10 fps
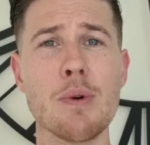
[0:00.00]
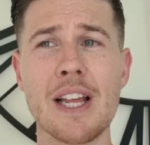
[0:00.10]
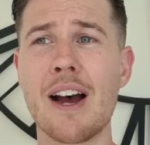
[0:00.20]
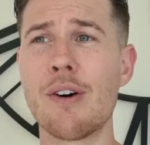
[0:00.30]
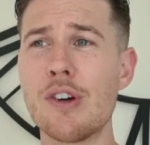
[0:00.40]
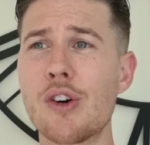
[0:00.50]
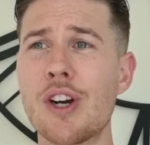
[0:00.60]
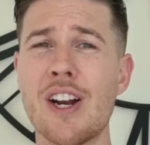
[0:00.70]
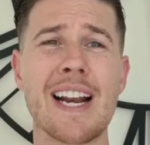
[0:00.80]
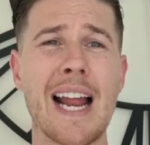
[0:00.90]
without
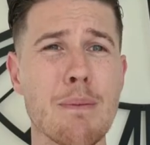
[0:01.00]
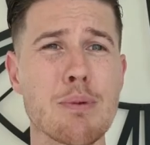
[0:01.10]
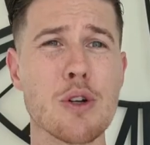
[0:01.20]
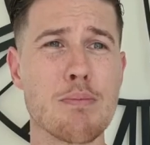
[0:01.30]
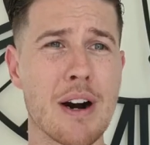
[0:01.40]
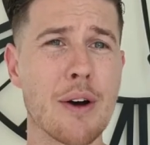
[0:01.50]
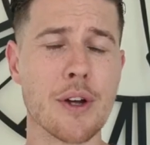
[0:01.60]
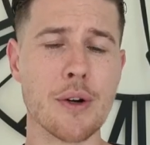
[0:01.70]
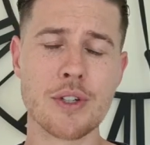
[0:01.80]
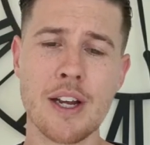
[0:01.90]
looking like an absolute brown
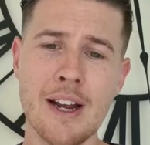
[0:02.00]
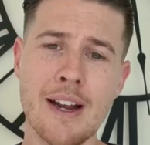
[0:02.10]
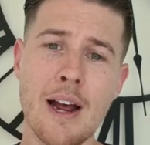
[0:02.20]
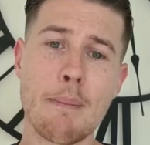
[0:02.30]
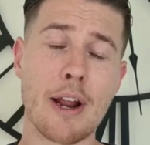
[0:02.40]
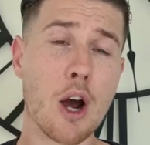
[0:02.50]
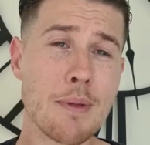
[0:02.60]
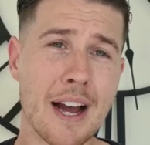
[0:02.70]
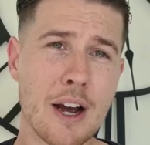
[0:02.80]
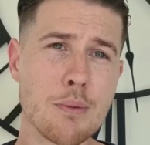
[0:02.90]
nose. But I hope
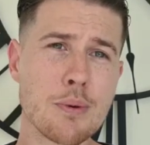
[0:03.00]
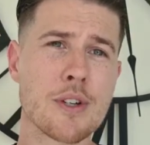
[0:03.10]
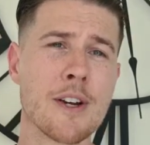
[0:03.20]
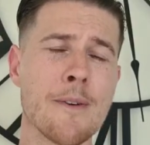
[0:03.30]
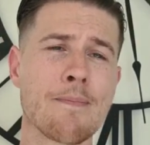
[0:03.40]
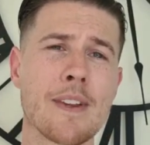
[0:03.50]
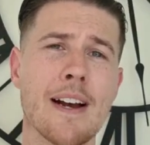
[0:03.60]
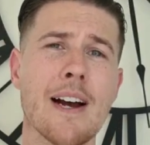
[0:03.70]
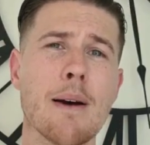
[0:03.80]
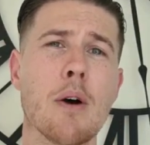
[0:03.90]
that helps.
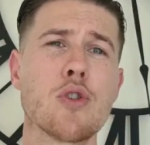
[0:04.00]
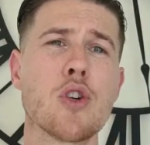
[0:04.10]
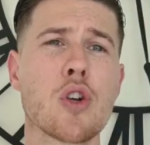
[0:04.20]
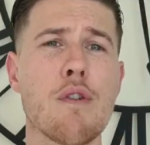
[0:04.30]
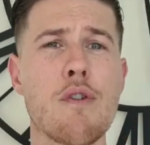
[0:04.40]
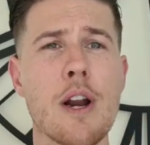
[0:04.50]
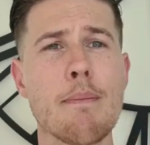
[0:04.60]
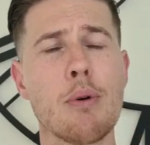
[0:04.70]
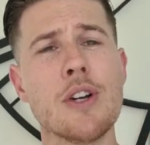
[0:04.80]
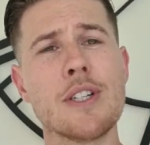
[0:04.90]
I'll just go through them
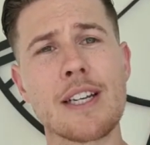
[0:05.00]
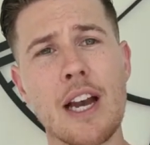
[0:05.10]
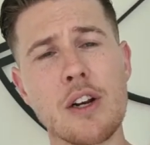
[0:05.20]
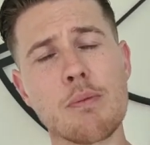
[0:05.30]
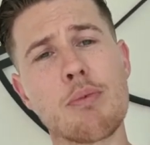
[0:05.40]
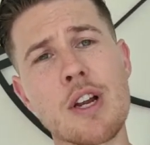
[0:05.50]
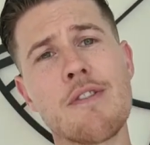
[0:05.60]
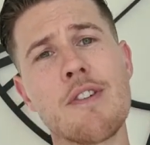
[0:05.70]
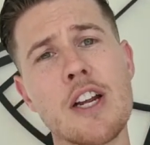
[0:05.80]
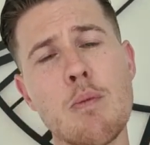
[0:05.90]
points again
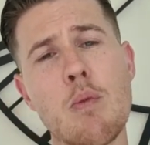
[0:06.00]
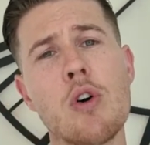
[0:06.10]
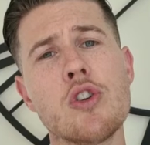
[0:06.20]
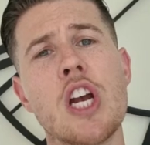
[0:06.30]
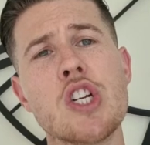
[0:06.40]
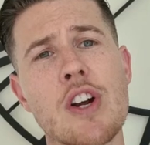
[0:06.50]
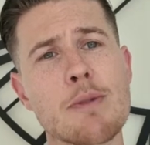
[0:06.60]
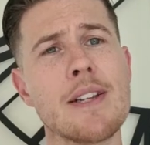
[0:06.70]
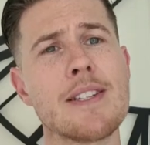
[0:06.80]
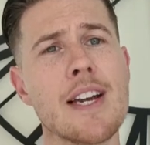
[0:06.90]
briefly. Number one, change your
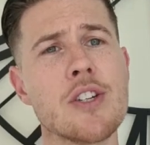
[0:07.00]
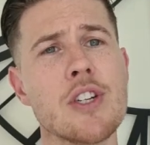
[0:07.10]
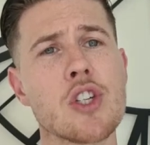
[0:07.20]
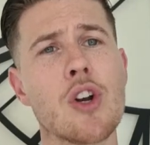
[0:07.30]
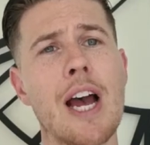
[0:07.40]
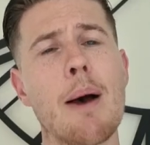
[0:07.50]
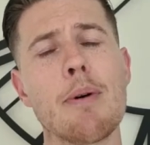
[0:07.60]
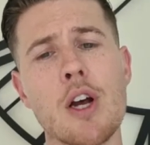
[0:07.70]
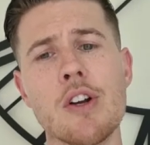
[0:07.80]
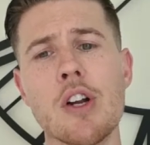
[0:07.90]
expectations. It's going to happen
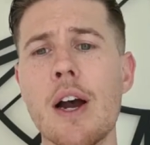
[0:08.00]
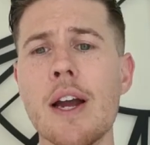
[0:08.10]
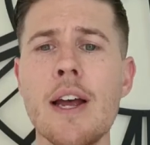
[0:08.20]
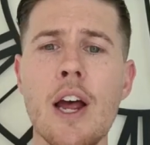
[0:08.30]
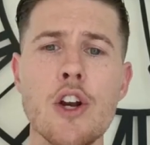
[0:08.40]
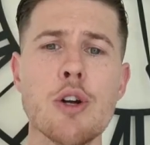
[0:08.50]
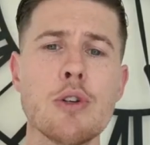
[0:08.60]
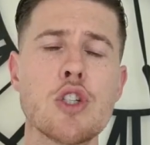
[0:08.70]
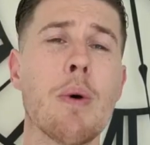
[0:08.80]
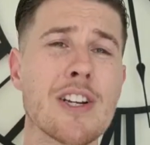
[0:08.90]
overnight. Number
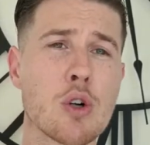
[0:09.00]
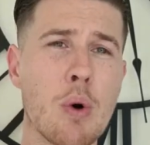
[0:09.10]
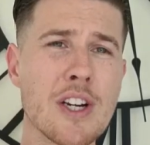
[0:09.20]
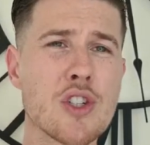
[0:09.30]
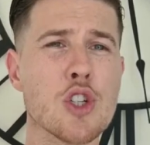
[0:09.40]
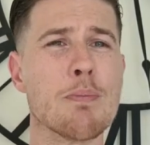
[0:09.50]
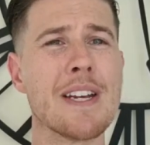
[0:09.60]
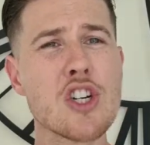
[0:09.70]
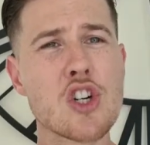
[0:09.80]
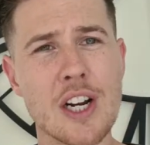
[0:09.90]
two, ask questions. Be
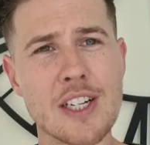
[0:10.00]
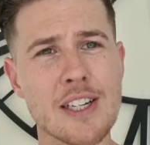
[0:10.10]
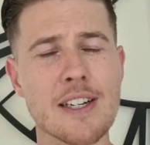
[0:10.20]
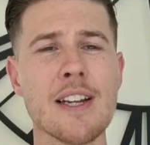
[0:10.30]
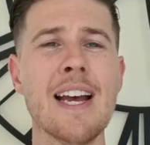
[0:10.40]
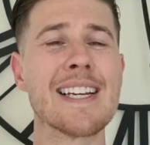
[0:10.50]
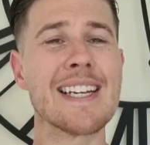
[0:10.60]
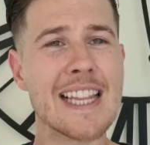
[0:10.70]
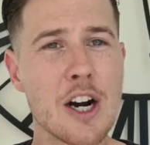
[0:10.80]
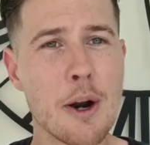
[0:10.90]
interested.
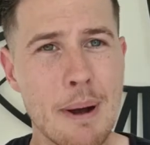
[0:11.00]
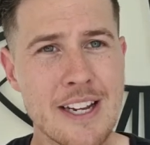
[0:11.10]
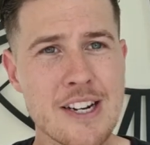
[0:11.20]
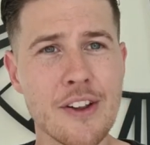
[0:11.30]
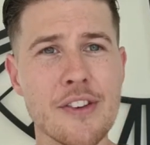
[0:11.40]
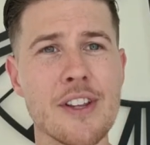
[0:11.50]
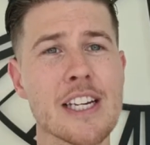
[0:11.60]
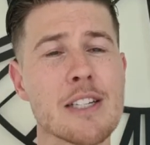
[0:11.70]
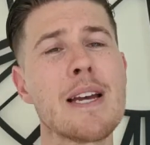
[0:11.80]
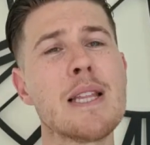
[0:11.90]
Get their opinion on
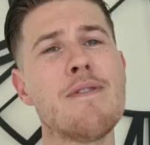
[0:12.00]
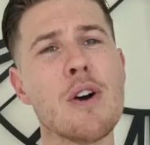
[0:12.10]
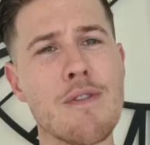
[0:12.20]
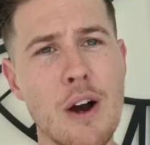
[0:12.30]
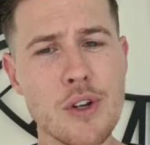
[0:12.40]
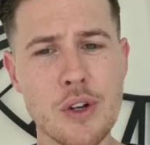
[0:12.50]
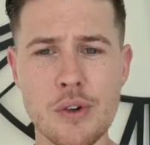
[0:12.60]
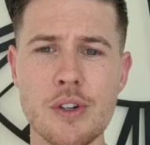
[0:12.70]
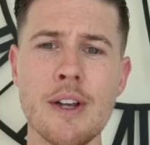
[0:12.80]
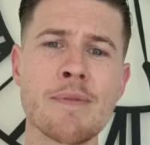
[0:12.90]
things. Make them feel
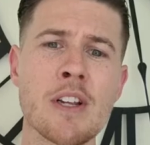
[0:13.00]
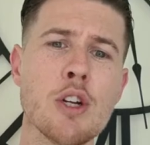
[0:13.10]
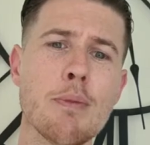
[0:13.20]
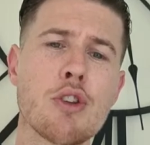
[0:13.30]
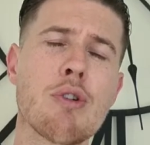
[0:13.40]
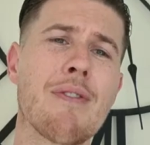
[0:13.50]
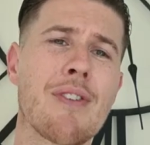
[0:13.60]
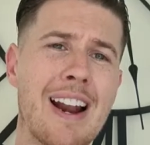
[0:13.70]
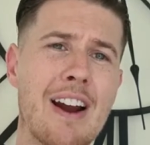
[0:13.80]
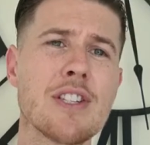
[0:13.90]
valued. Number three, have
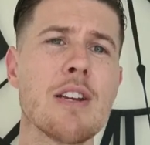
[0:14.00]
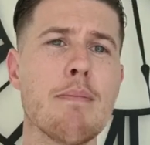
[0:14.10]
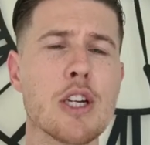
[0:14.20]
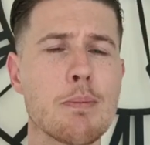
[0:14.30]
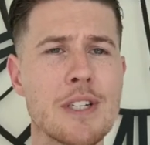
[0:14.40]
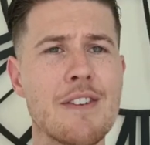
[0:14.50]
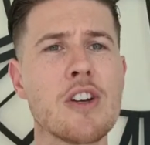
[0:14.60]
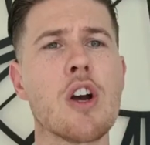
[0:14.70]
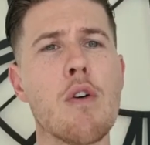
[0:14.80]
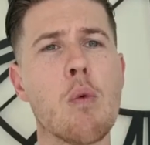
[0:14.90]
clarity and be specific
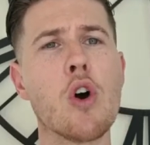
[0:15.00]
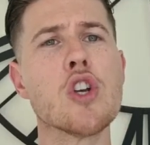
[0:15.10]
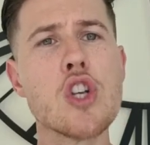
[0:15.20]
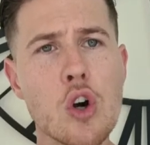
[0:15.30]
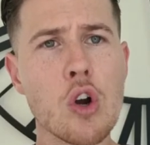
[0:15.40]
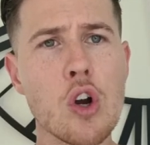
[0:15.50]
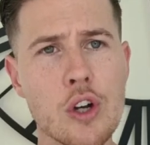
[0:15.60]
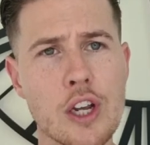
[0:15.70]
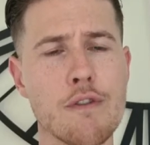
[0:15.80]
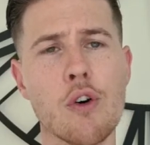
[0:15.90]
over what you're
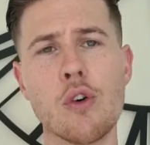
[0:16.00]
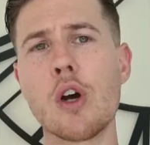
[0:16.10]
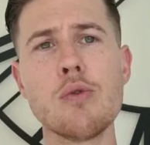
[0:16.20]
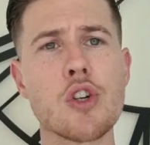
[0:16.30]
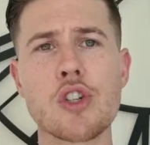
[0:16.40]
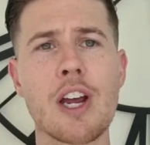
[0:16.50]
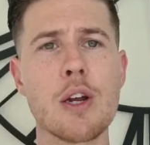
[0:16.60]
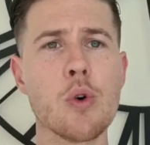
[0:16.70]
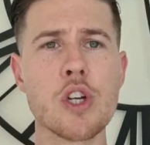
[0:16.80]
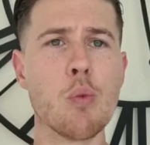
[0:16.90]
looking for. Don't just say
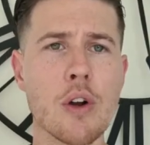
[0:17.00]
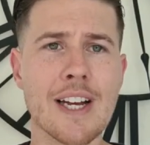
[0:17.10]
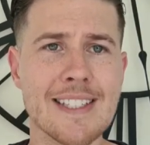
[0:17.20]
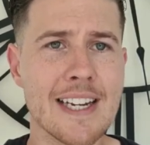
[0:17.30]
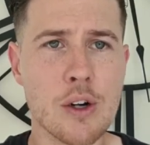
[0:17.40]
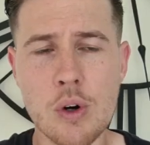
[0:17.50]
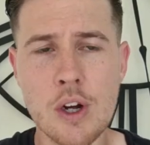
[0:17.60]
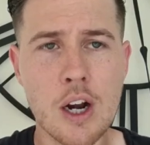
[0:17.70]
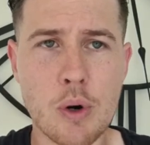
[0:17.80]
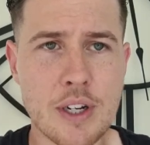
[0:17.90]
you want a deal.
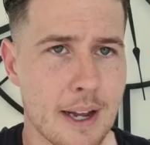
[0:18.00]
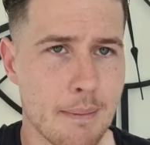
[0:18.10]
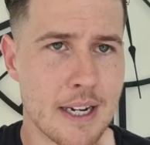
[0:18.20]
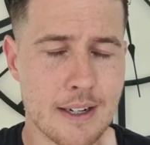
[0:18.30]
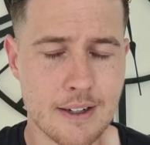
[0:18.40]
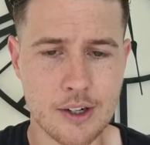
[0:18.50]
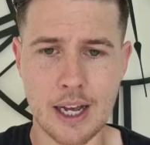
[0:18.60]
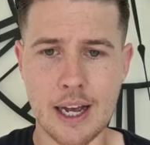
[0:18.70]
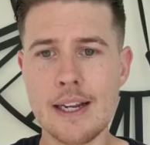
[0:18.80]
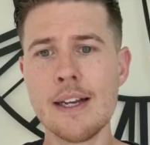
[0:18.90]
What does that mean?
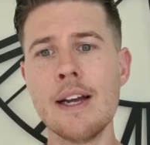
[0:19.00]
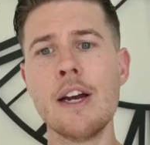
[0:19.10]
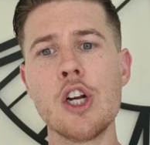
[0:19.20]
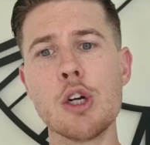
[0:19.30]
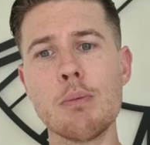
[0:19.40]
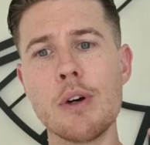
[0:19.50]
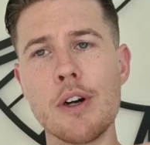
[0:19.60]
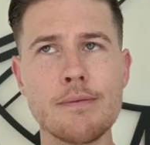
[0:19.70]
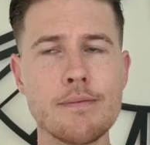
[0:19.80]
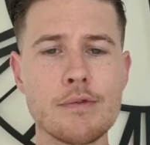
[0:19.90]
Okay.
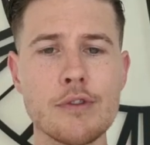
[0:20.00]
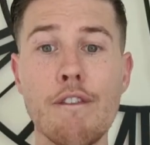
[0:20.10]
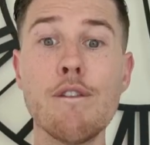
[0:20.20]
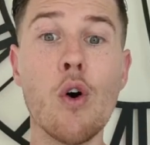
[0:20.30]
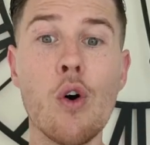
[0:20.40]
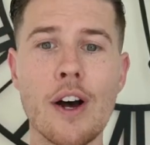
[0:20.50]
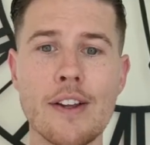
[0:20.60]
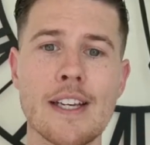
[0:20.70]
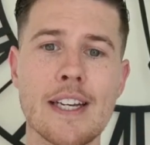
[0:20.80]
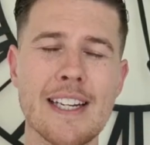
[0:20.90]
Number four, I
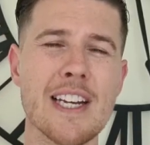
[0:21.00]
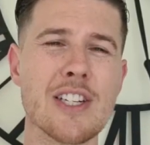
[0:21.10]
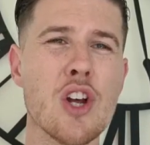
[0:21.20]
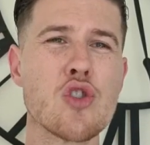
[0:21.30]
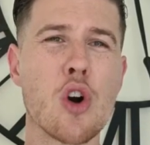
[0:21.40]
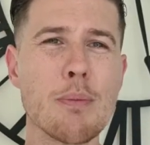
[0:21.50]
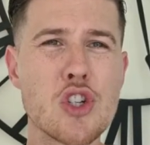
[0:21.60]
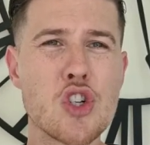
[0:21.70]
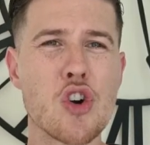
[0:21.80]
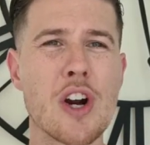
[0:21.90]
think it is, drop the
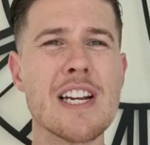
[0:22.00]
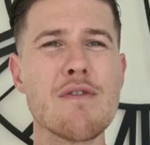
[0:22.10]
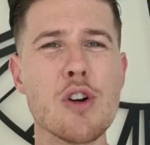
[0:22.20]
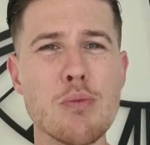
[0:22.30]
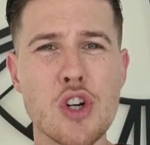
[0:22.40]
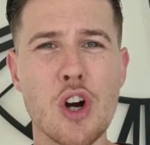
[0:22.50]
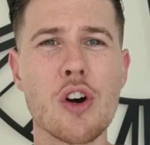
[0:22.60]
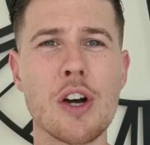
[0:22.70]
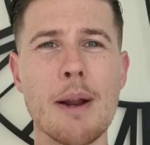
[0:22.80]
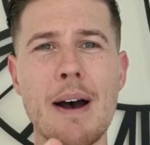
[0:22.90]
training room
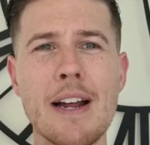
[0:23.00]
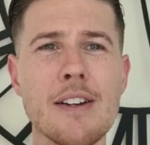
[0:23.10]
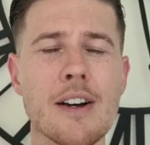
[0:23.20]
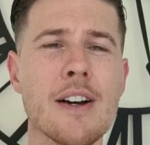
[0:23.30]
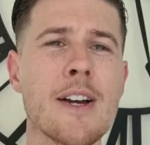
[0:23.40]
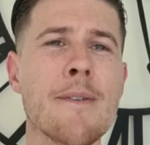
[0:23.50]
jargon. Amanda,